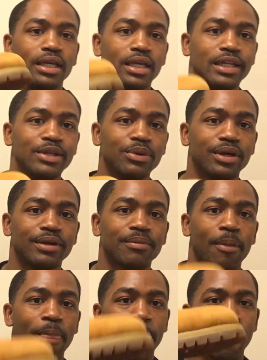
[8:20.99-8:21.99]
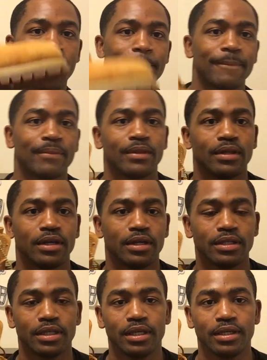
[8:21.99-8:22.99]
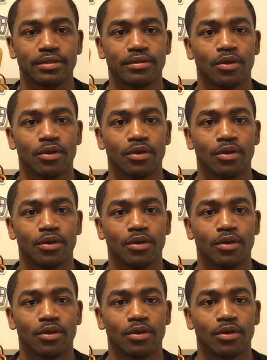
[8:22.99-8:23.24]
Anyway, yeah.